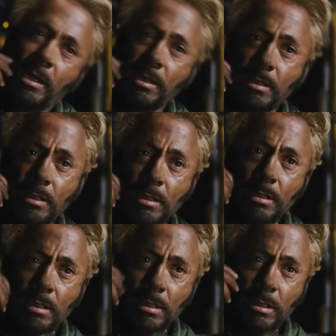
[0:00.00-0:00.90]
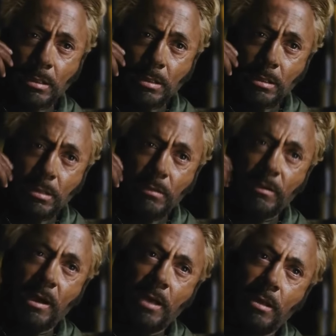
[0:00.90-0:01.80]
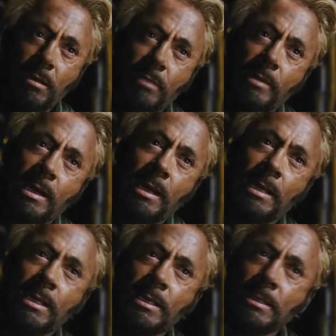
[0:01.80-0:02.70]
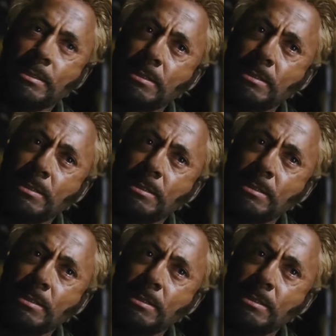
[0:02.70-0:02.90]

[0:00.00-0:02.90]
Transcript: am I. Father O'Malley.